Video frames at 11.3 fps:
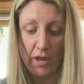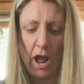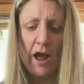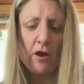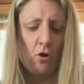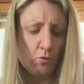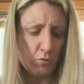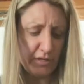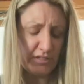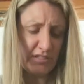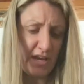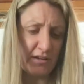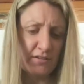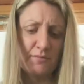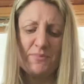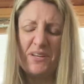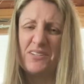I always tend
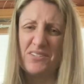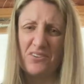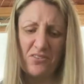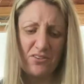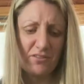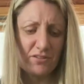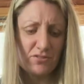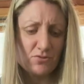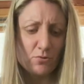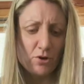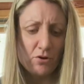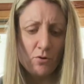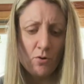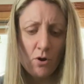to mix succulent soil.